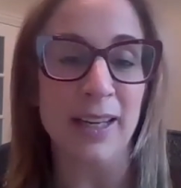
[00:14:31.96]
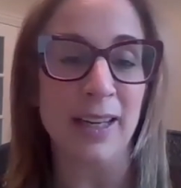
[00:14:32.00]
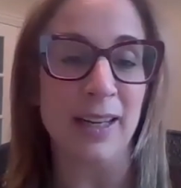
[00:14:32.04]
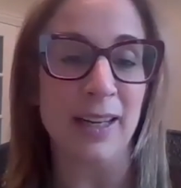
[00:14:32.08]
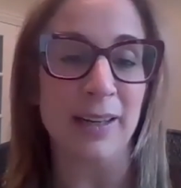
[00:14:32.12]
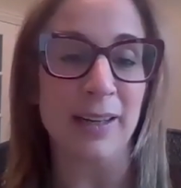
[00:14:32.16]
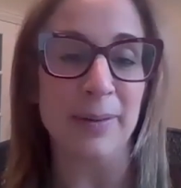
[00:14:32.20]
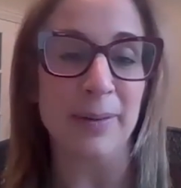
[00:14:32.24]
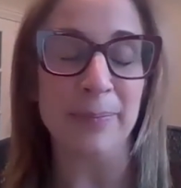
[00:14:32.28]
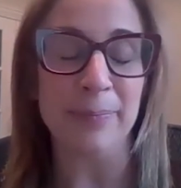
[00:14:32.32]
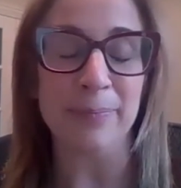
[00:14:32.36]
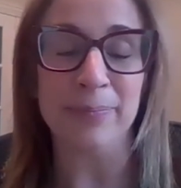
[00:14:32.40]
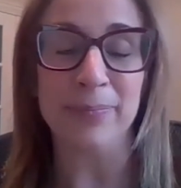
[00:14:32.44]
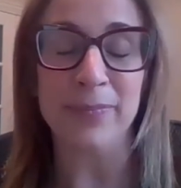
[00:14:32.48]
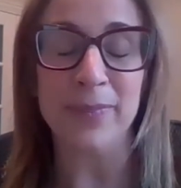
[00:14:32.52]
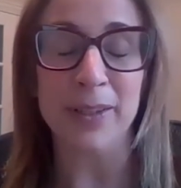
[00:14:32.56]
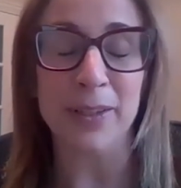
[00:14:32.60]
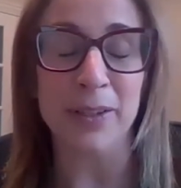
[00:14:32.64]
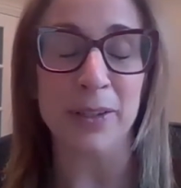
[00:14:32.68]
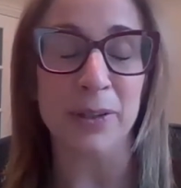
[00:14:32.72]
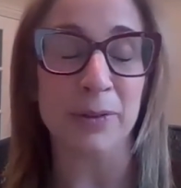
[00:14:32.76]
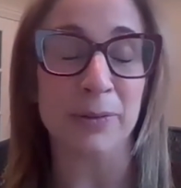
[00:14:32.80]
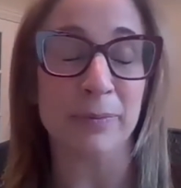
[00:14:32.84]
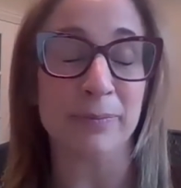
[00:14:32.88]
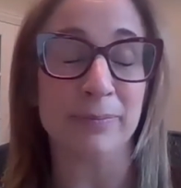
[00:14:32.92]
um, you
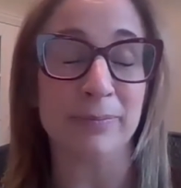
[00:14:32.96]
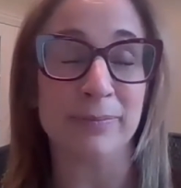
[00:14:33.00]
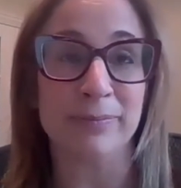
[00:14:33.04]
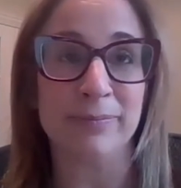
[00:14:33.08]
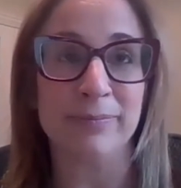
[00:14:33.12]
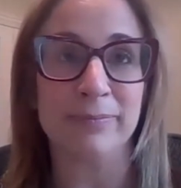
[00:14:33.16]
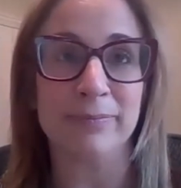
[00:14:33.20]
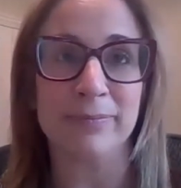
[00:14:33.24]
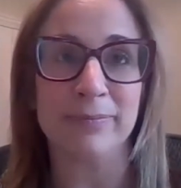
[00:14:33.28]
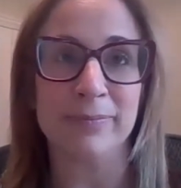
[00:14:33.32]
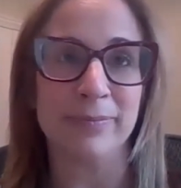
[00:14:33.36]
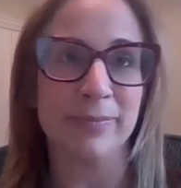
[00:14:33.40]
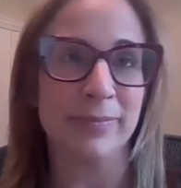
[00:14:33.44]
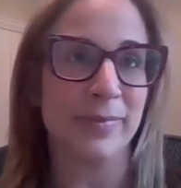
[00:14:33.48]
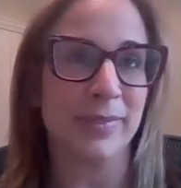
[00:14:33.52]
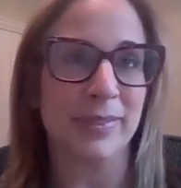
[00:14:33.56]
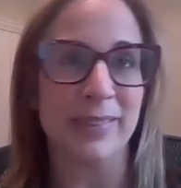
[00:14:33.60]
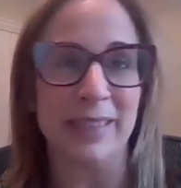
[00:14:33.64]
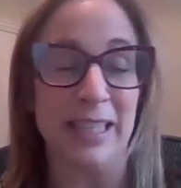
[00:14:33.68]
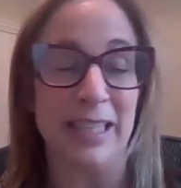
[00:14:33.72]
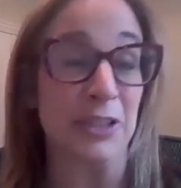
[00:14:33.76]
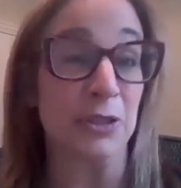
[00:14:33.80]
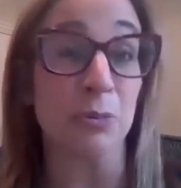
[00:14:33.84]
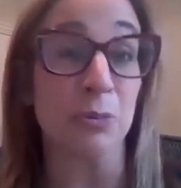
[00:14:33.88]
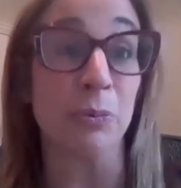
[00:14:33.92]
know,
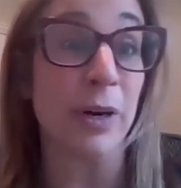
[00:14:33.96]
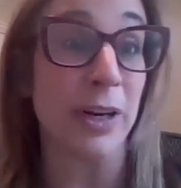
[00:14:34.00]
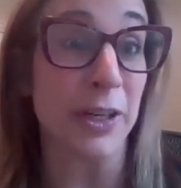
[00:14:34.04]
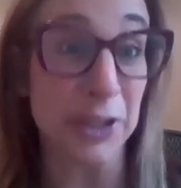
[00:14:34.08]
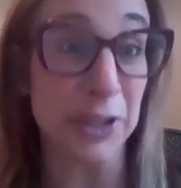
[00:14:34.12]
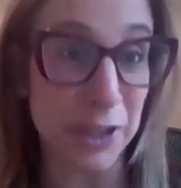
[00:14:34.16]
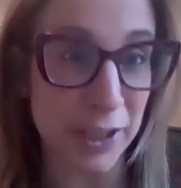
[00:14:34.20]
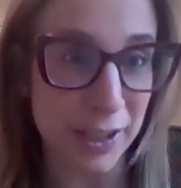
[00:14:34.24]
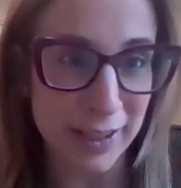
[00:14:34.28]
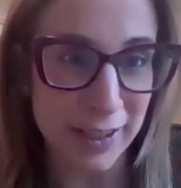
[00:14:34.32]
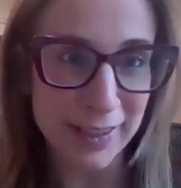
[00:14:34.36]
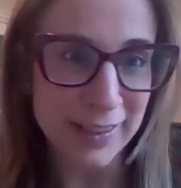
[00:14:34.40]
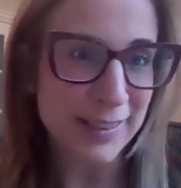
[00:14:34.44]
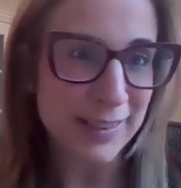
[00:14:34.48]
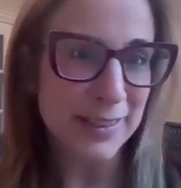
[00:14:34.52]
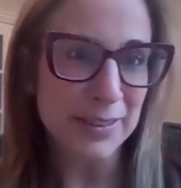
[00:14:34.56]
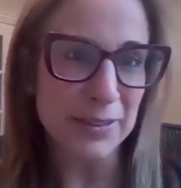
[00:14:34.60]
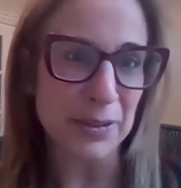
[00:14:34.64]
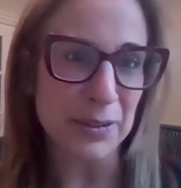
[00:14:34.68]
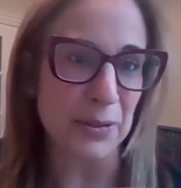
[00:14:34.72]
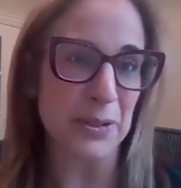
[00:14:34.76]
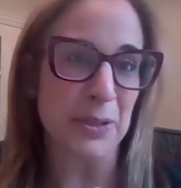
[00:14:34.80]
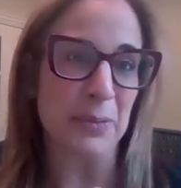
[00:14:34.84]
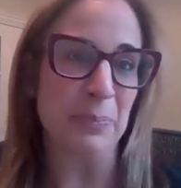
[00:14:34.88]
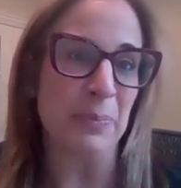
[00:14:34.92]
less rich
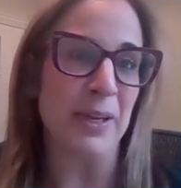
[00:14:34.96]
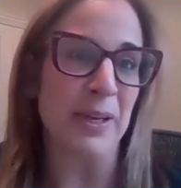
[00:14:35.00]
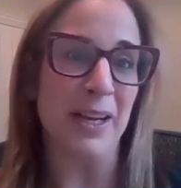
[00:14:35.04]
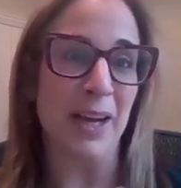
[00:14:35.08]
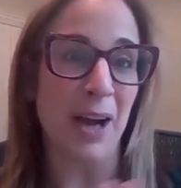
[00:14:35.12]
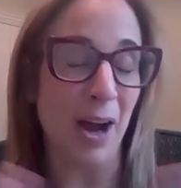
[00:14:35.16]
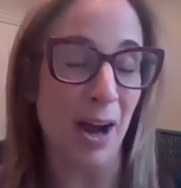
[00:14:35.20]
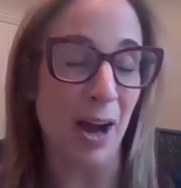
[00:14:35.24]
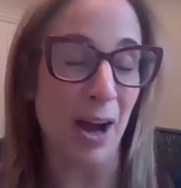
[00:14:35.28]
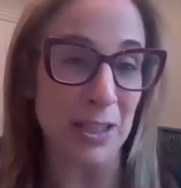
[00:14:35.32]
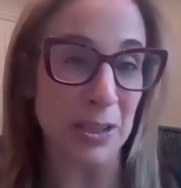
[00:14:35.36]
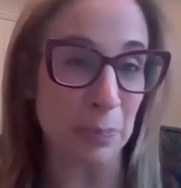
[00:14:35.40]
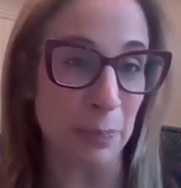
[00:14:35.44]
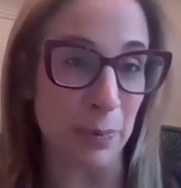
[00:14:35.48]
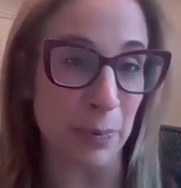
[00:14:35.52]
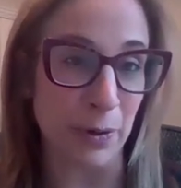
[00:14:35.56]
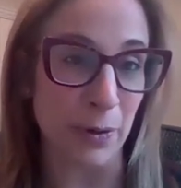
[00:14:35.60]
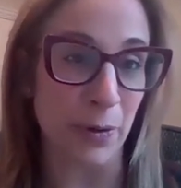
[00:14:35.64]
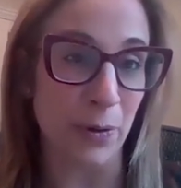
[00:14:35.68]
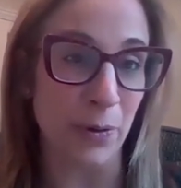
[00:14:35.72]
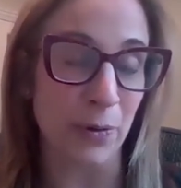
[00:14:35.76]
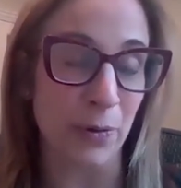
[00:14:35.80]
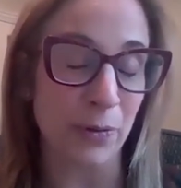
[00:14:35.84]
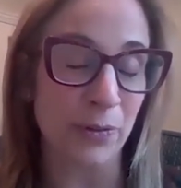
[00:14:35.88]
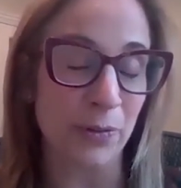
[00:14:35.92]
so to speak,
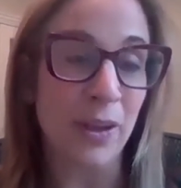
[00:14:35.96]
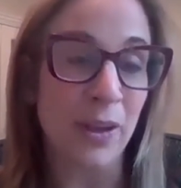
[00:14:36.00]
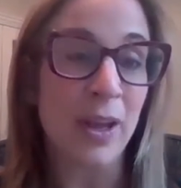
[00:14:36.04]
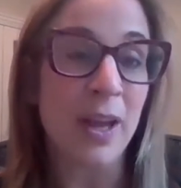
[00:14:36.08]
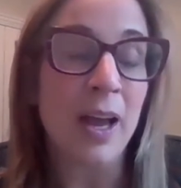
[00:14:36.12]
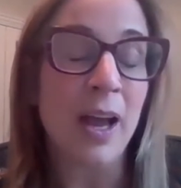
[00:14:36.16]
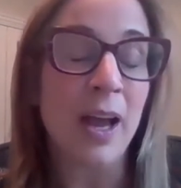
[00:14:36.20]
hospitals.